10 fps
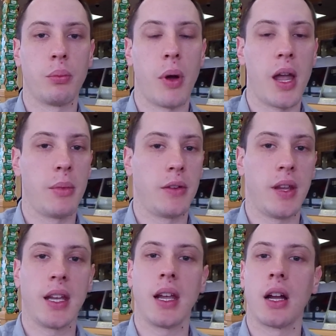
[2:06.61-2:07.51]
Miami's
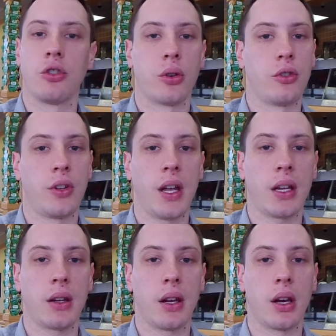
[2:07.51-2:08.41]
taking on Georgia Tech,